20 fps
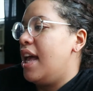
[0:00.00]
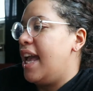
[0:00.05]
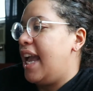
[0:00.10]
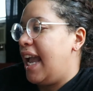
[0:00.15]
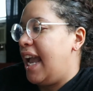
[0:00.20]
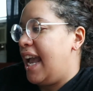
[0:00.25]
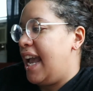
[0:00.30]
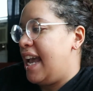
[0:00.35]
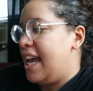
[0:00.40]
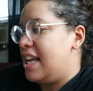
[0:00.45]

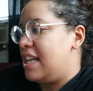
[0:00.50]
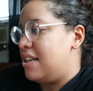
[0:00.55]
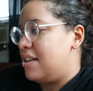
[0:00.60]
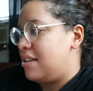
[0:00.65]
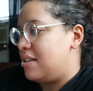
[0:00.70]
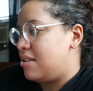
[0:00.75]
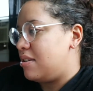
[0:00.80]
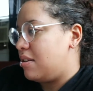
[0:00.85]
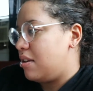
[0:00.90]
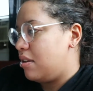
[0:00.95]

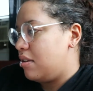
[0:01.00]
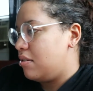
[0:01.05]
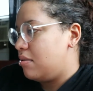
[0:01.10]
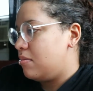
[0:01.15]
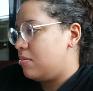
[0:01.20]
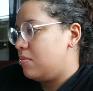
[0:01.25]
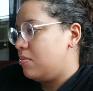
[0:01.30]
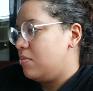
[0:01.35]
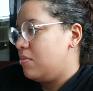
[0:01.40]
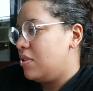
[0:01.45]
and
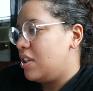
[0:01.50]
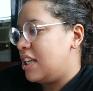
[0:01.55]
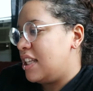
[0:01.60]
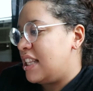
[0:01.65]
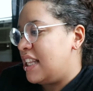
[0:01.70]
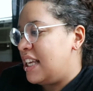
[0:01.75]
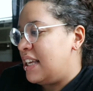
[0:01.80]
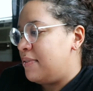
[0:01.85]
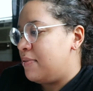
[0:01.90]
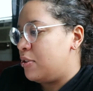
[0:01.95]
like
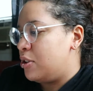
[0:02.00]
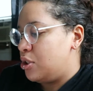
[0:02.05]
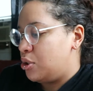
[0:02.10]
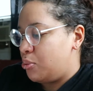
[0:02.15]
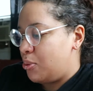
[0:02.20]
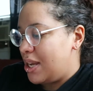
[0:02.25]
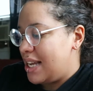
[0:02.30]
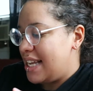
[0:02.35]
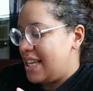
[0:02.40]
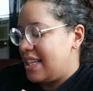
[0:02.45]
the evil
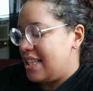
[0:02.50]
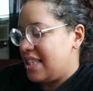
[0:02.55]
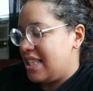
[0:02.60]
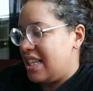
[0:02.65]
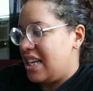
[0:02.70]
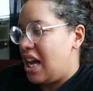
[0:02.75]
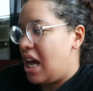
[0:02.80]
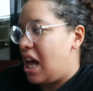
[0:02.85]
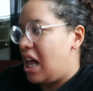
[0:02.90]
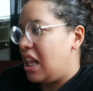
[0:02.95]
twins
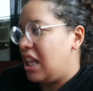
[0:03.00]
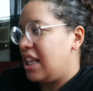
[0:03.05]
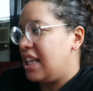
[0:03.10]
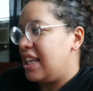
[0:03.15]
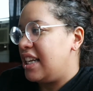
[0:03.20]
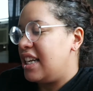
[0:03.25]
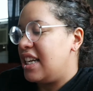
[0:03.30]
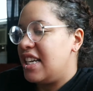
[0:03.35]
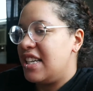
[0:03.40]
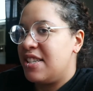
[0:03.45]
and
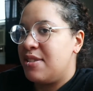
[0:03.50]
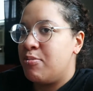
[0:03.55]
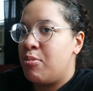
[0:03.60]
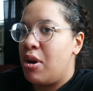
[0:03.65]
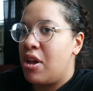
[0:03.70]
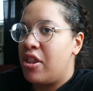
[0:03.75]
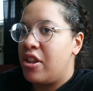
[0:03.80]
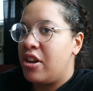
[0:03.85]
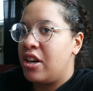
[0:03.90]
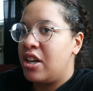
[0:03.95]
Holland and his
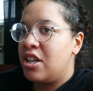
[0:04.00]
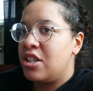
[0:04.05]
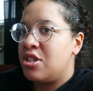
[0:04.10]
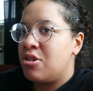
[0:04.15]
brother.